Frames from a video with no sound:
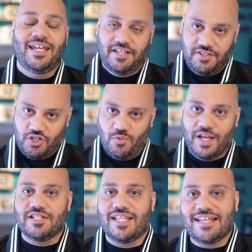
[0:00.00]
In a
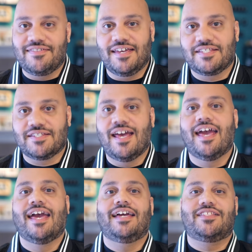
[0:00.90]
situation like this,
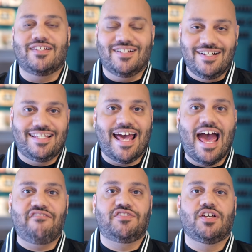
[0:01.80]
it's good to
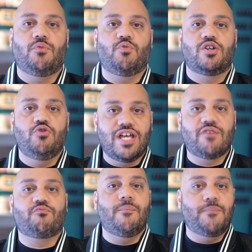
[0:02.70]
have someone who
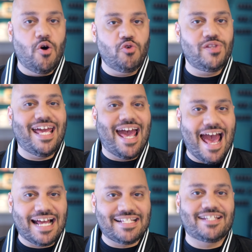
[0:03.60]
can remotely
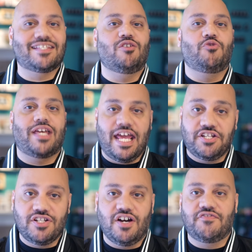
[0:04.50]
access the
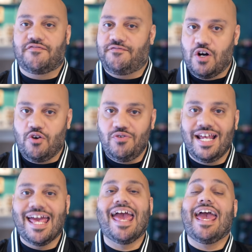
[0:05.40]
location of your phone
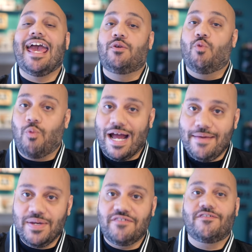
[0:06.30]
and
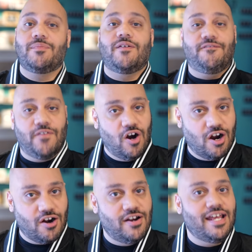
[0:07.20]
wipe it from
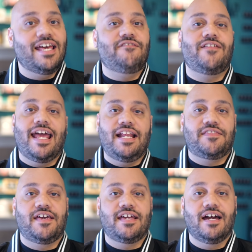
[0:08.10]
afar if
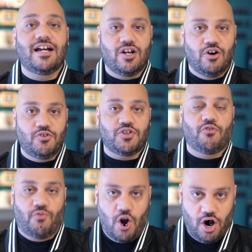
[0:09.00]
anything goes
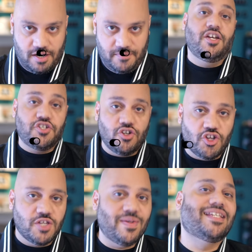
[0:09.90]
wrong. It should
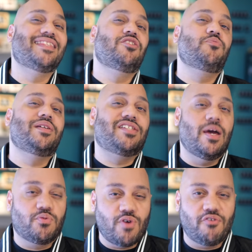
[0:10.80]
also be said that you'll be
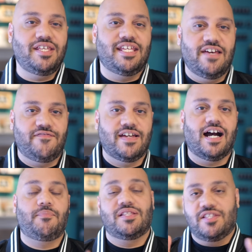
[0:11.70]
temporarily giving
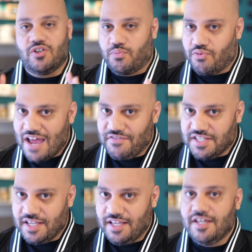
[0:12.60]
up a little
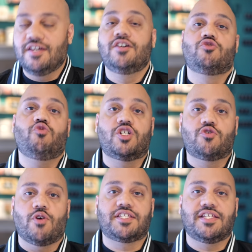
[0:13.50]
privacy to a
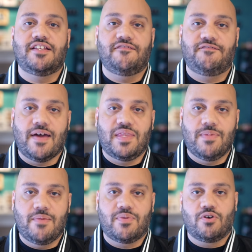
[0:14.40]
trusted family
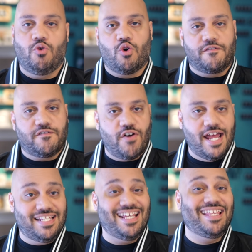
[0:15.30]
member or
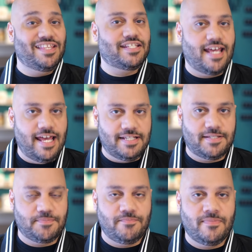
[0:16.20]
friend in this
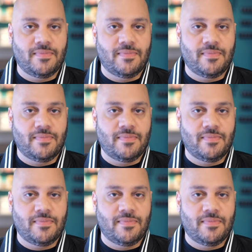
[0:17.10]
case.